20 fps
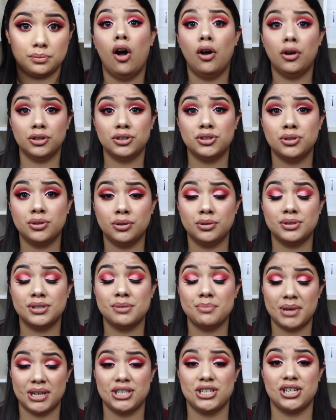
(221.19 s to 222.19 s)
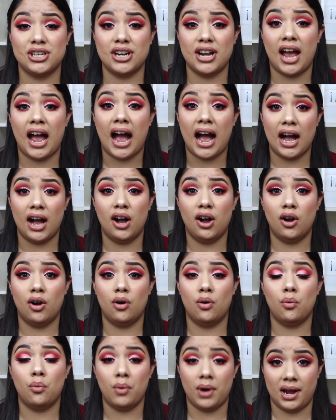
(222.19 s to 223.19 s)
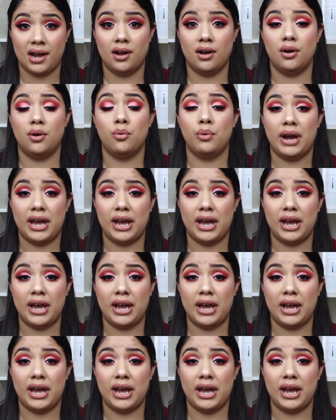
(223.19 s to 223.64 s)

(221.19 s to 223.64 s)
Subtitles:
Also, to mention how well